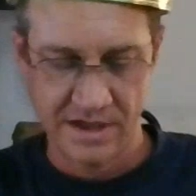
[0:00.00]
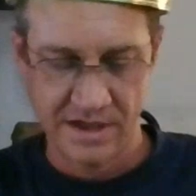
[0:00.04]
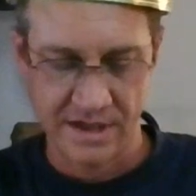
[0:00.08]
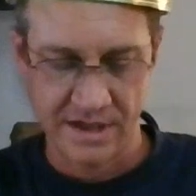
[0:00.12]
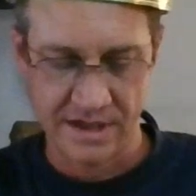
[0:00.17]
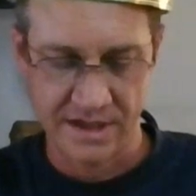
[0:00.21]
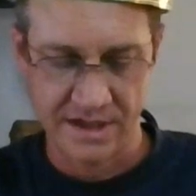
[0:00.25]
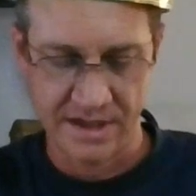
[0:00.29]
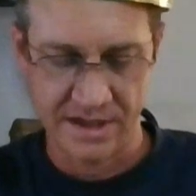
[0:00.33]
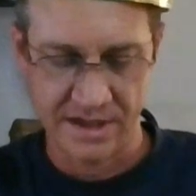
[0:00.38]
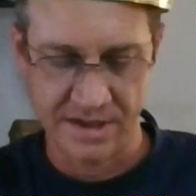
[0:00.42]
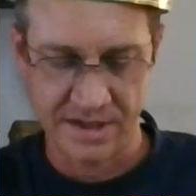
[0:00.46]

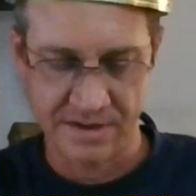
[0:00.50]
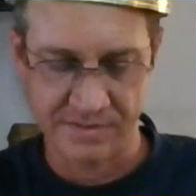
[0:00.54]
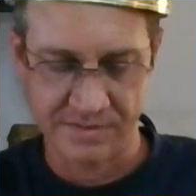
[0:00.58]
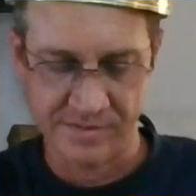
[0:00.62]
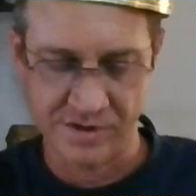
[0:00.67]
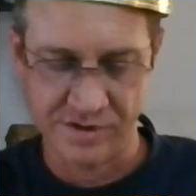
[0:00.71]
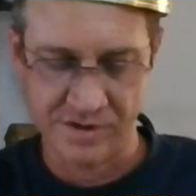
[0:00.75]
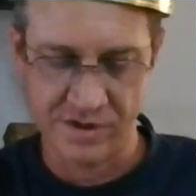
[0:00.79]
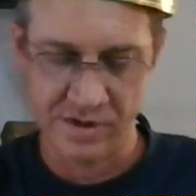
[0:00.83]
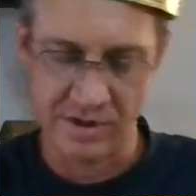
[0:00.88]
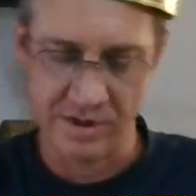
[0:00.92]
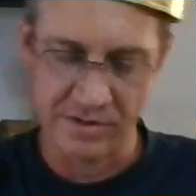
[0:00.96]
Um,
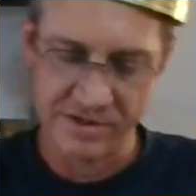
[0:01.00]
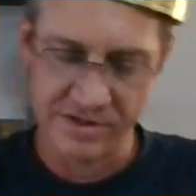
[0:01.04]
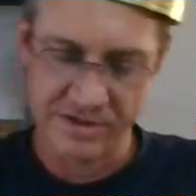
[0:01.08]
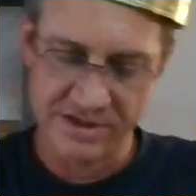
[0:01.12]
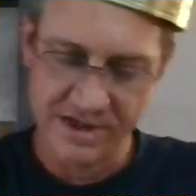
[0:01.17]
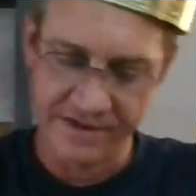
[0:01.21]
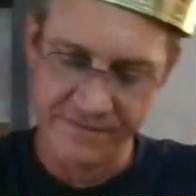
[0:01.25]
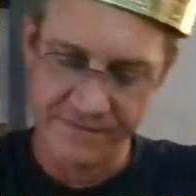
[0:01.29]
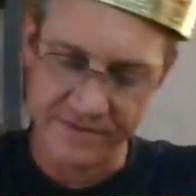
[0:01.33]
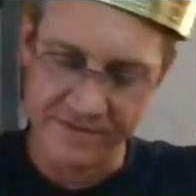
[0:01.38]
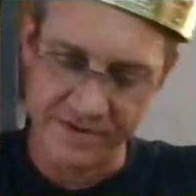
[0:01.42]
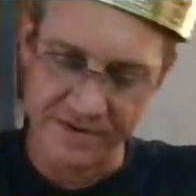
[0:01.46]
so I would
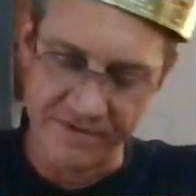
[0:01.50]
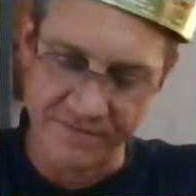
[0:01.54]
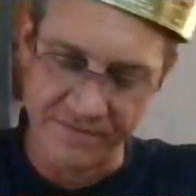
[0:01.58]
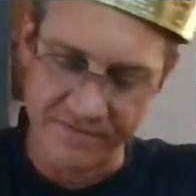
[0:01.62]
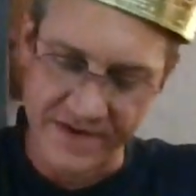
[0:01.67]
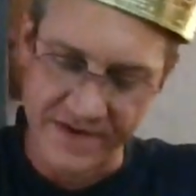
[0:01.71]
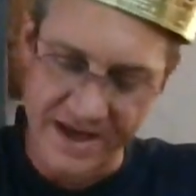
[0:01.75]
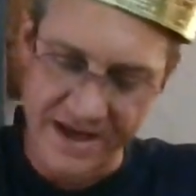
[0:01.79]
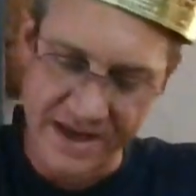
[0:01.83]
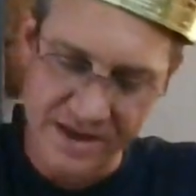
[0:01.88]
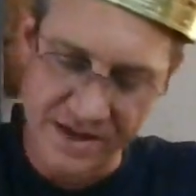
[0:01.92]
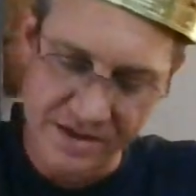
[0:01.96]
say for the
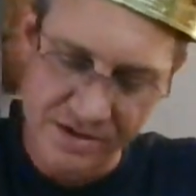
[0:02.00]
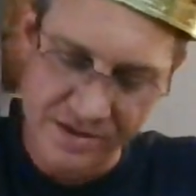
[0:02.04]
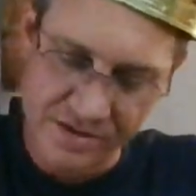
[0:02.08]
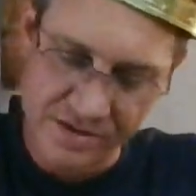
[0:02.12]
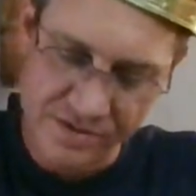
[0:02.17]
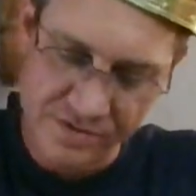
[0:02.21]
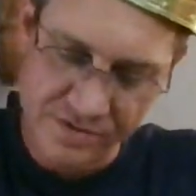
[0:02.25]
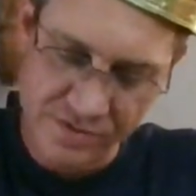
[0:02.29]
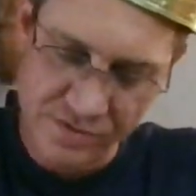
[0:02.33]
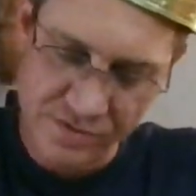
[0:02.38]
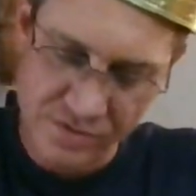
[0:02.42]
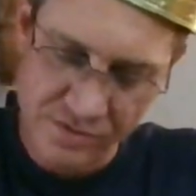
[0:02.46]

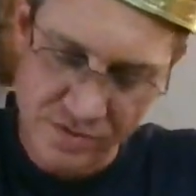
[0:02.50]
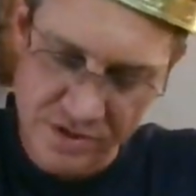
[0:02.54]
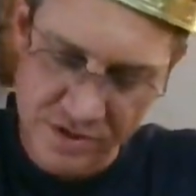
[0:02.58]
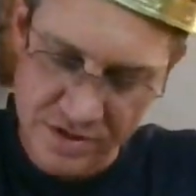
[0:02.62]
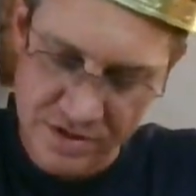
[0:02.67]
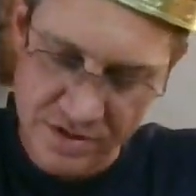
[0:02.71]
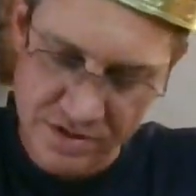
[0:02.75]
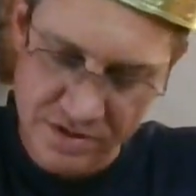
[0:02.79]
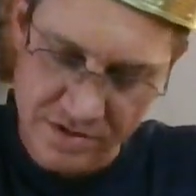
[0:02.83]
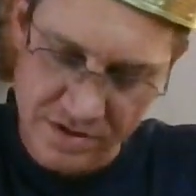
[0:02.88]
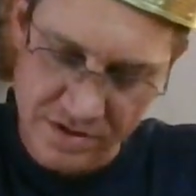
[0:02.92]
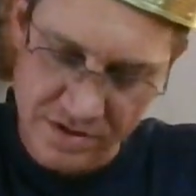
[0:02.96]
value,
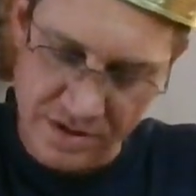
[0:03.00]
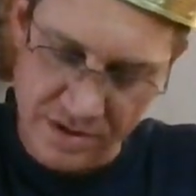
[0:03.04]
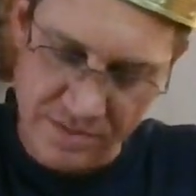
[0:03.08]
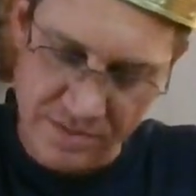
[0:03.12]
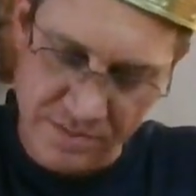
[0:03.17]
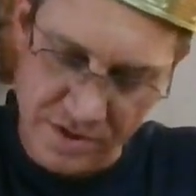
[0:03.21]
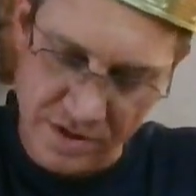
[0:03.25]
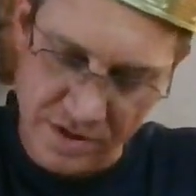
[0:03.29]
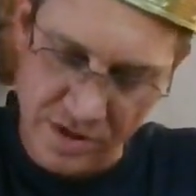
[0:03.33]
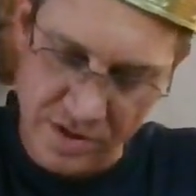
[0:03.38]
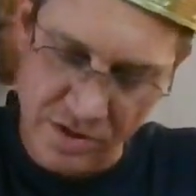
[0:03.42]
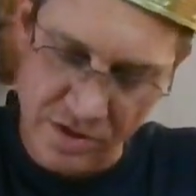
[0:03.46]
um,
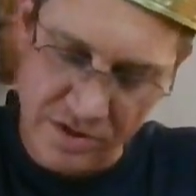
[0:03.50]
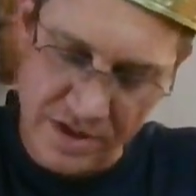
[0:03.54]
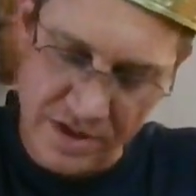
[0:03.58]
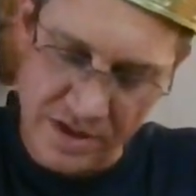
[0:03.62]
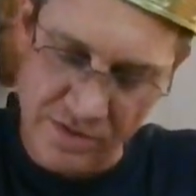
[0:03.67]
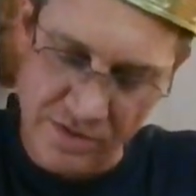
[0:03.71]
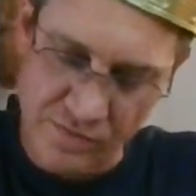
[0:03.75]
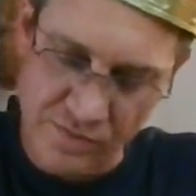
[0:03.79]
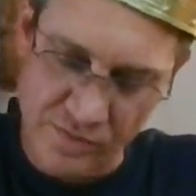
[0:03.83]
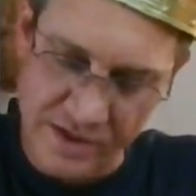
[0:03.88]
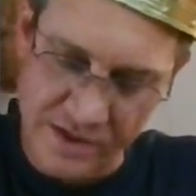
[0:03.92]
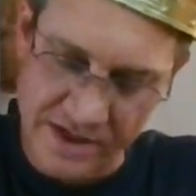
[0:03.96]
I'd go
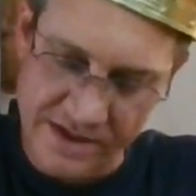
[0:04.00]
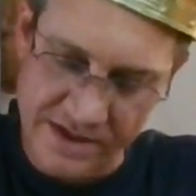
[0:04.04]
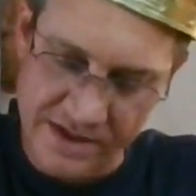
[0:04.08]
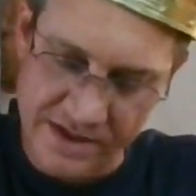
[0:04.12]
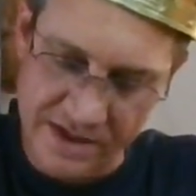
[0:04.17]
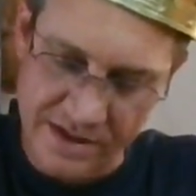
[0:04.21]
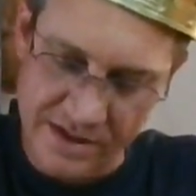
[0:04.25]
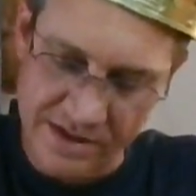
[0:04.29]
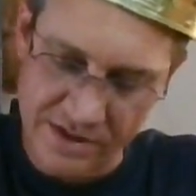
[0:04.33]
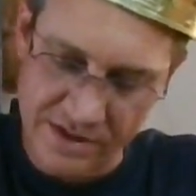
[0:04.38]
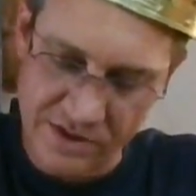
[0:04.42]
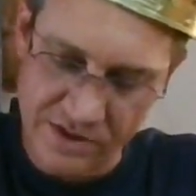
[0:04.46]
ahead and rate
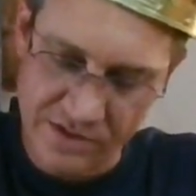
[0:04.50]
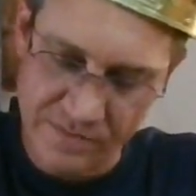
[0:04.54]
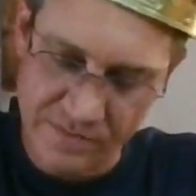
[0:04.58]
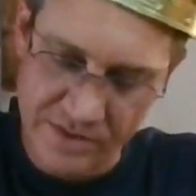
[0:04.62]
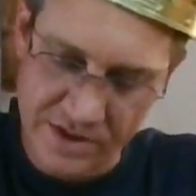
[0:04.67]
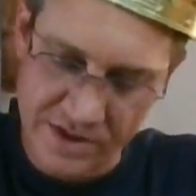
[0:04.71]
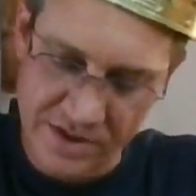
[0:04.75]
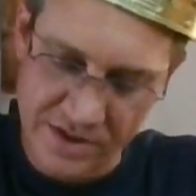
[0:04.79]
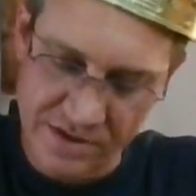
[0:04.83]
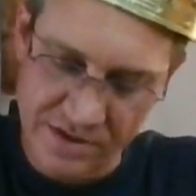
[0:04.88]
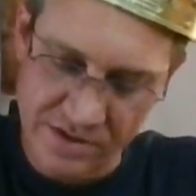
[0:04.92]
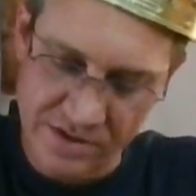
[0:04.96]
that a little
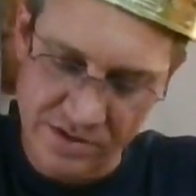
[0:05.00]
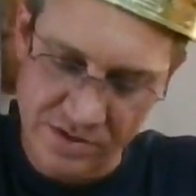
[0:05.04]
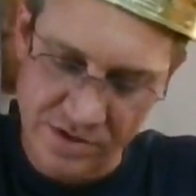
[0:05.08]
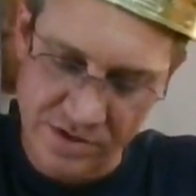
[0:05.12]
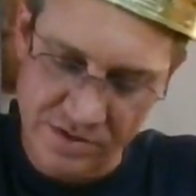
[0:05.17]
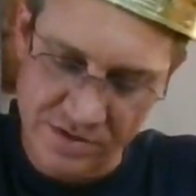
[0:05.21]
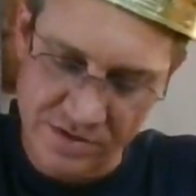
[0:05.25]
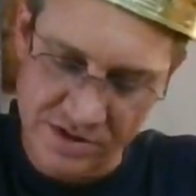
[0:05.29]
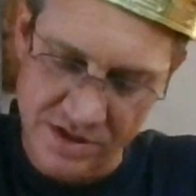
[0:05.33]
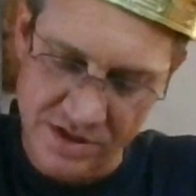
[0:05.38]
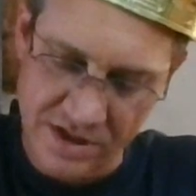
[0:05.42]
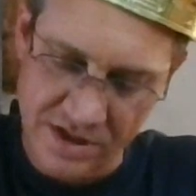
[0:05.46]
bit on the
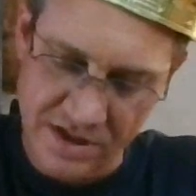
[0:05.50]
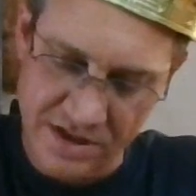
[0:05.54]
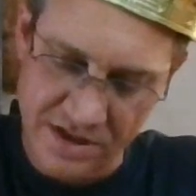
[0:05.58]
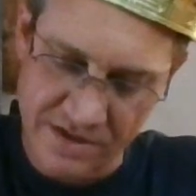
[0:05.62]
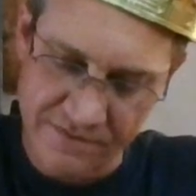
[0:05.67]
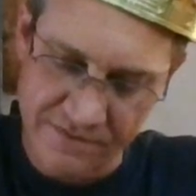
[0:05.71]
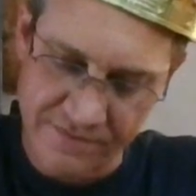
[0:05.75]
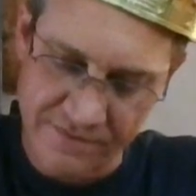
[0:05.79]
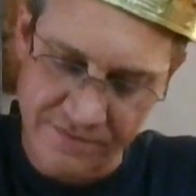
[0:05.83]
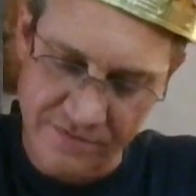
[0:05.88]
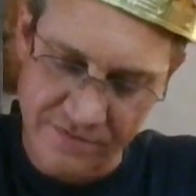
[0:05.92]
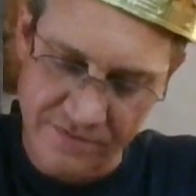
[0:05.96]
low
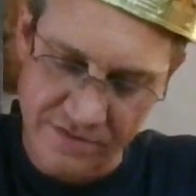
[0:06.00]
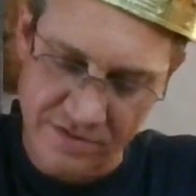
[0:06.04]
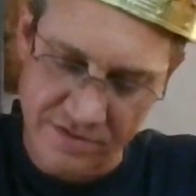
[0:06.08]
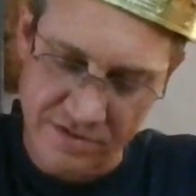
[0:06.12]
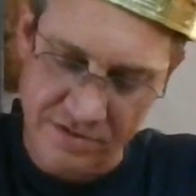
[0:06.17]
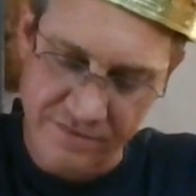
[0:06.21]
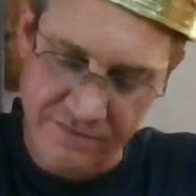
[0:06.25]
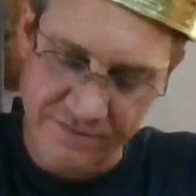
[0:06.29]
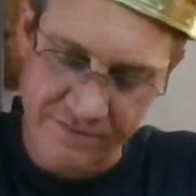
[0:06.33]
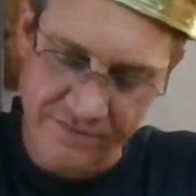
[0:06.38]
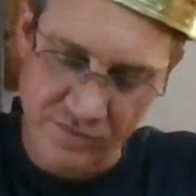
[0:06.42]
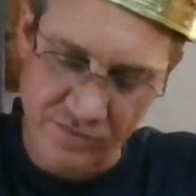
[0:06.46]
side
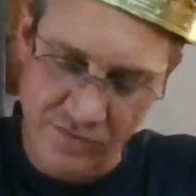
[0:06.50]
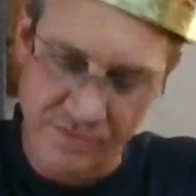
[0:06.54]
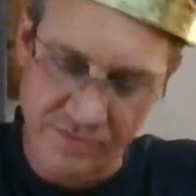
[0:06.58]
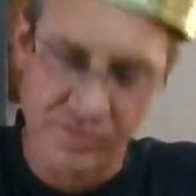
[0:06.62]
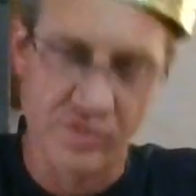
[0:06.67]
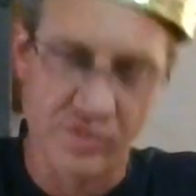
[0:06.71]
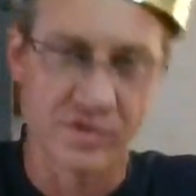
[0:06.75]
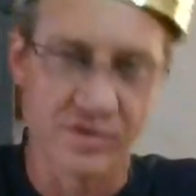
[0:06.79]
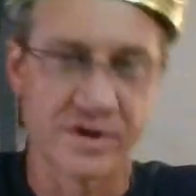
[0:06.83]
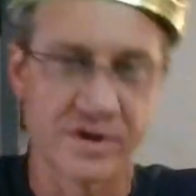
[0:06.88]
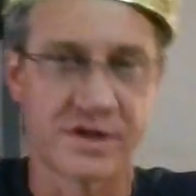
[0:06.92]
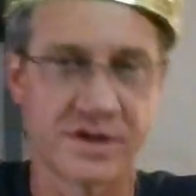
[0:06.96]
for four
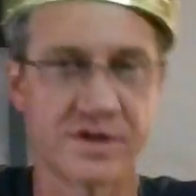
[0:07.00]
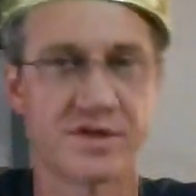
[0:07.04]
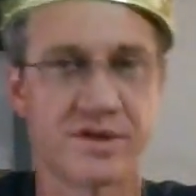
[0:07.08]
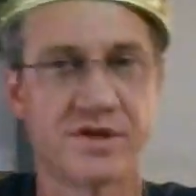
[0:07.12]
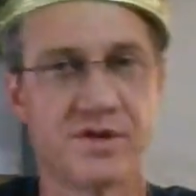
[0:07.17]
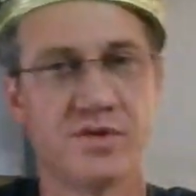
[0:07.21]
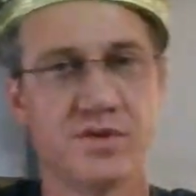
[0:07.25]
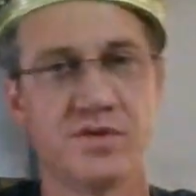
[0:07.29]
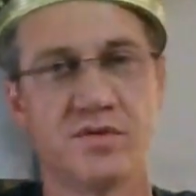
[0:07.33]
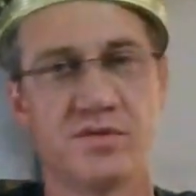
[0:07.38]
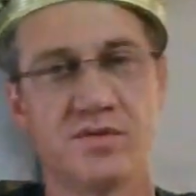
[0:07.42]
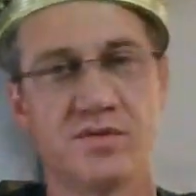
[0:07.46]
point
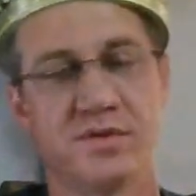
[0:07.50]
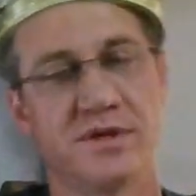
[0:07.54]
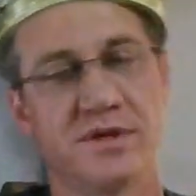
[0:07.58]
two,